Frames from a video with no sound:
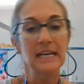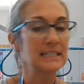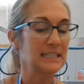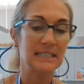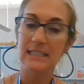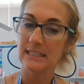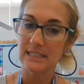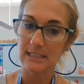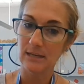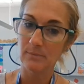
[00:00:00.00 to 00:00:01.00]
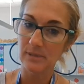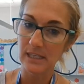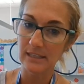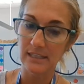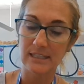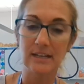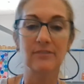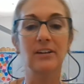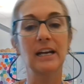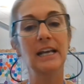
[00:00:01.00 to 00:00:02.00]
And since it's completely
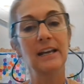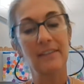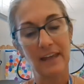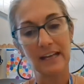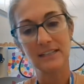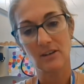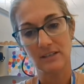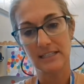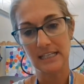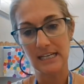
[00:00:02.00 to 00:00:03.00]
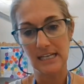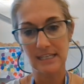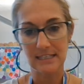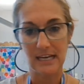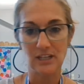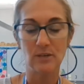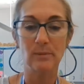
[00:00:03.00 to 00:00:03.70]
different, that's our C section.